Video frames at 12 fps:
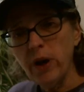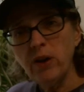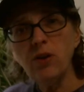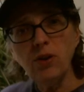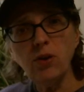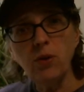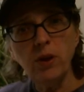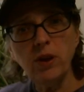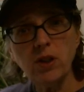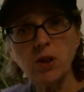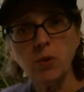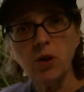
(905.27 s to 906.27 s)
when you're doing
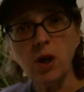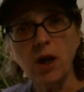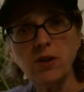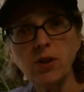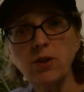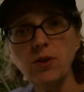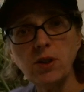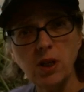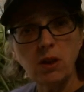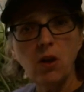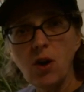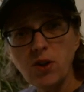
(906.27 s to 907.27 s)
this work on
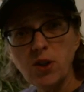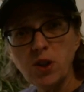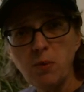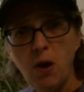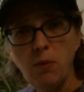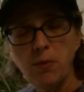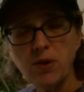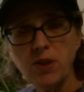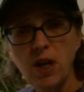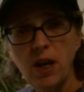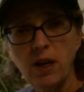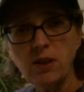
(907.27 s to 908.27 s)
Tuesday, large and small
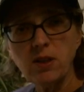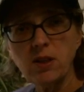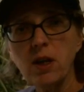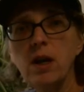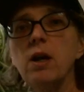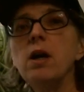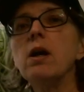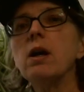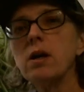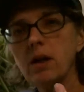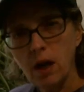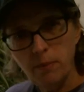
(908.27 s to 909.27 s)
percents,
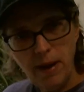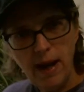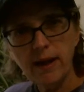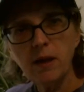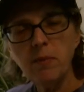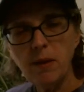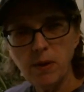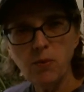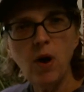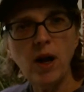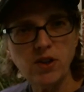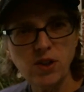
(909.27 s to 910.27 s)
come back and maybe
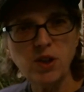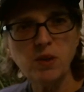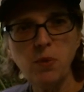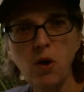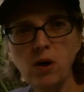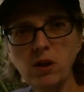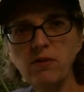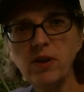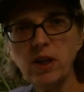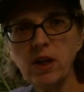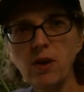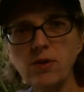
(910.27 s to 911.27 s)
watch this part of the
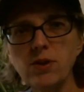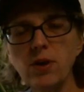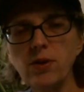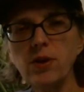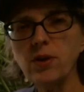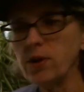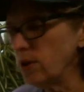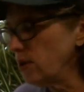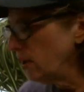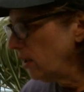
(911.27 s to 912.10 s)
video so that you're good